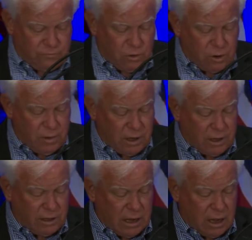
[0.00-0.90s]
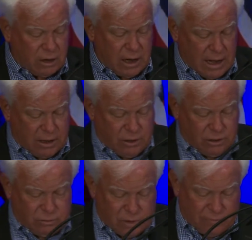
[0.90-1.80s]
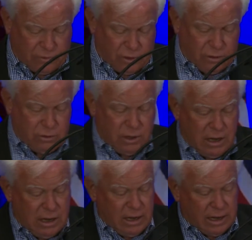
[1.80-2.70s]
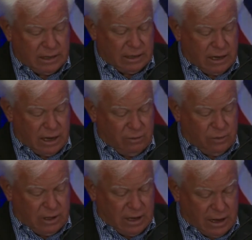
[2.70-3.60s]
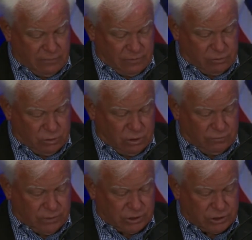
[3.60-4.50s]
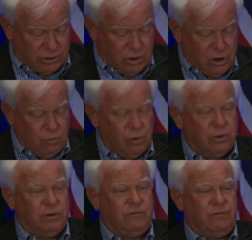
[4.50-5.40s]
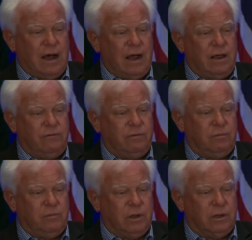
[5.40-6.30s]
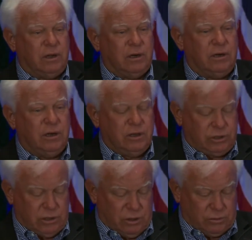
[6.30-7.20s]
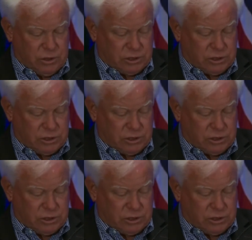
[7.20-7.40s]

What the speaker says: $4 million annual revenue, and today we have at World Vision more than 5 million children